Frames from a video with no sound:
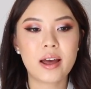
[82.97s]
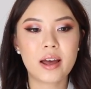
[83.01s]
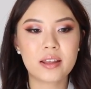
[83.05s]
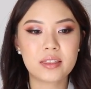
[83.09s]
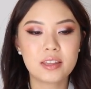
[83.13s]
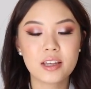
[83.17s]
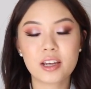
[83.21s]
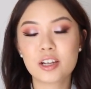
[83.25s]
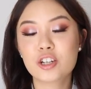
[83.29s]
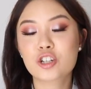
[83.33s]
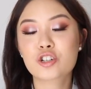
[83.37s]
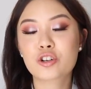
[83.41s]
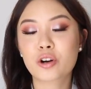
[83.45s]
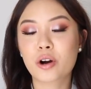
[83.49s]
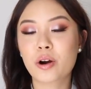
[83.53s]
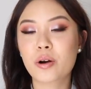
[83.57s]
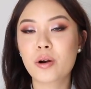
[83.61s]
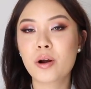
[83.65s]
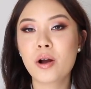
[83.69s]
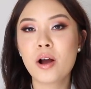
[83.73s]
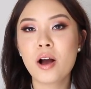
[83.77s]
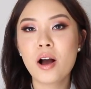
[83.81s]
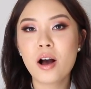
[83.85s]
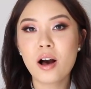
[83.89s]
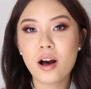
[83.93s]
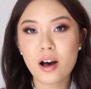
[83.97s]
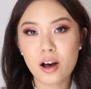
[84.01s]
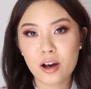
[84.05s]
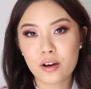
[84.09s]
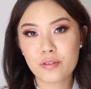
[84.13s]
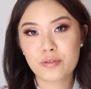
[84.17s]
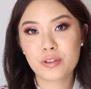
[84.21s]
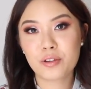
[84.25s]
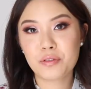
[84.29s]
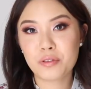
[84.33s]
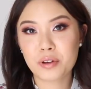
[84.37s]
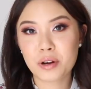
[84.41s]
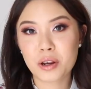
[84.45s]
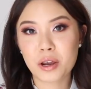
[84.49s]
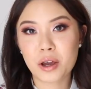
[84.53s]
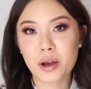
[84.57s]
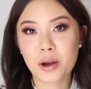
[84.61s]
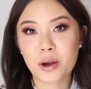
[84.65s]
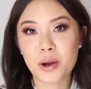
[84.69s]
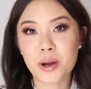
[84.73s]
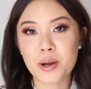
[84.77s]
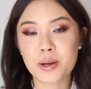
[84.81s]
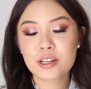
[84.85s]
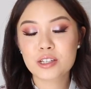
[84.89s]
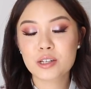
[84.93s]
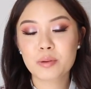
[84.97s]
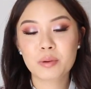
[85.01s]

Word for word: at the intro of the video.